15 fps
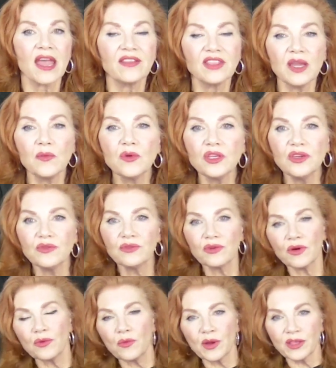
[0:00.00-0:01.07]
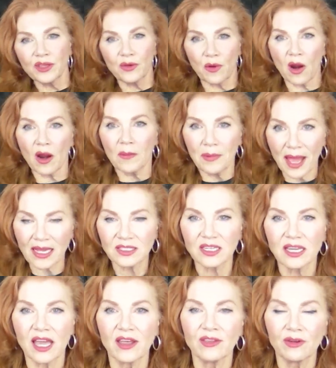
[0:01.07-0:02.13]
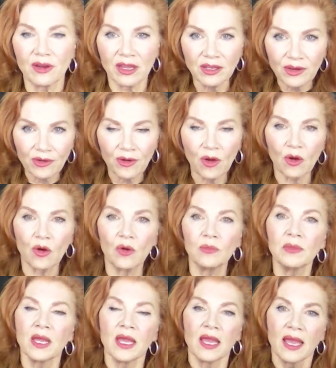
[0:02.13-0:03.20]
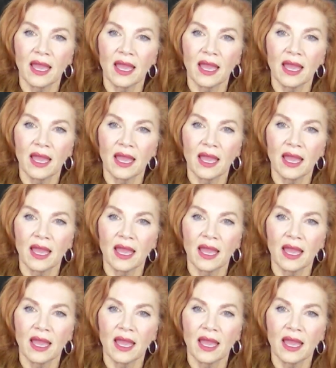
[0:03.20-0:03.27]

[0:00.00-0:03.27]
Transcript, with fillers: and then when you when you are back together in your home